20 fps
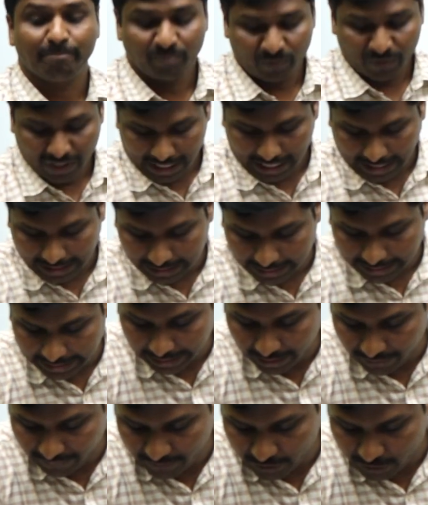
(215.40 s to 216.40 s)
And then
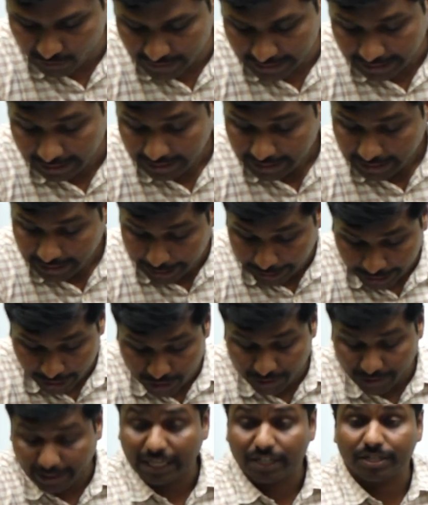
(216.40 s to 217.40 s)
if you say in
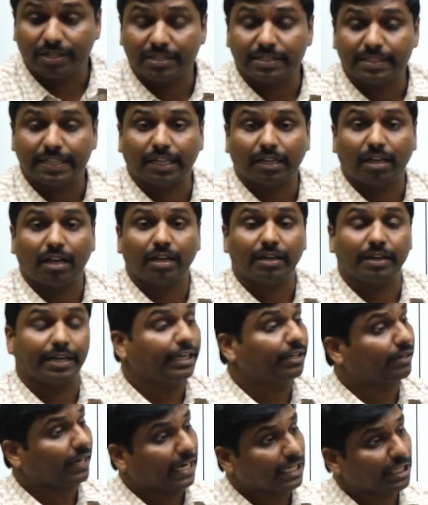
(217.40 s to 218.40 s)
education sector, in
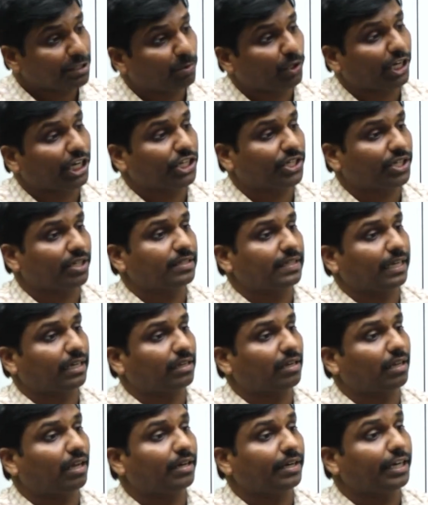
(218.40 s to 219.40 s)
transportation
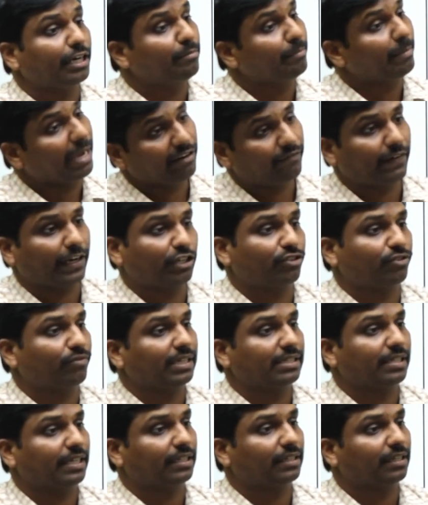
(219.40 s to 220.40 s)
sector, in manufacturing
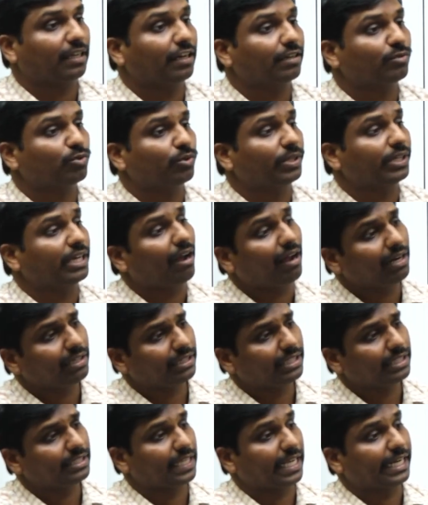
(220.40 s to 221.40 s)
sector, so in all these
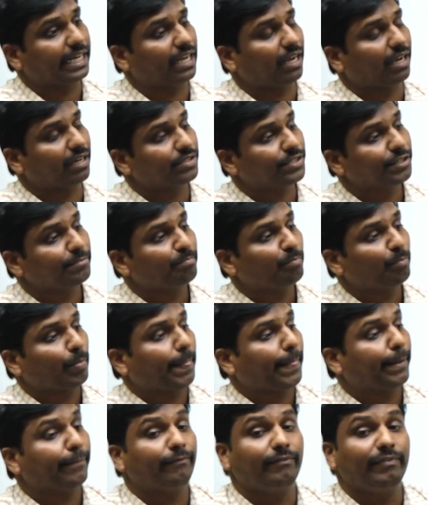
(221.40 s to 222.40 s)
areas,
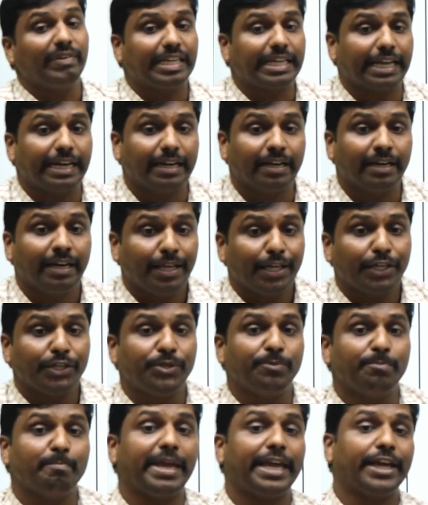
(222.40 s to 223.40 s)
we can
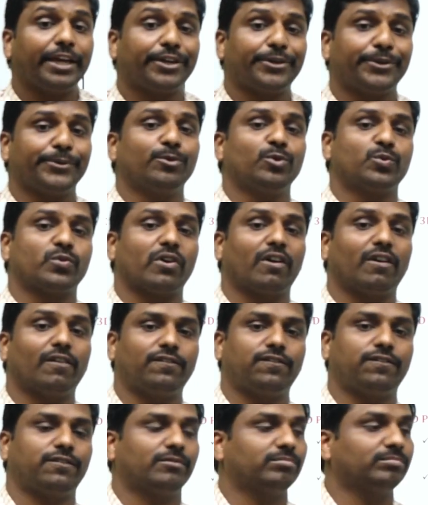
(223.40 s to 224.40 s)
make use of
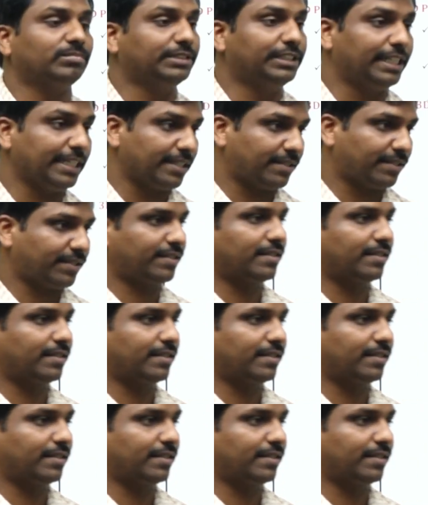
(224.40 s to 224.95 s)
this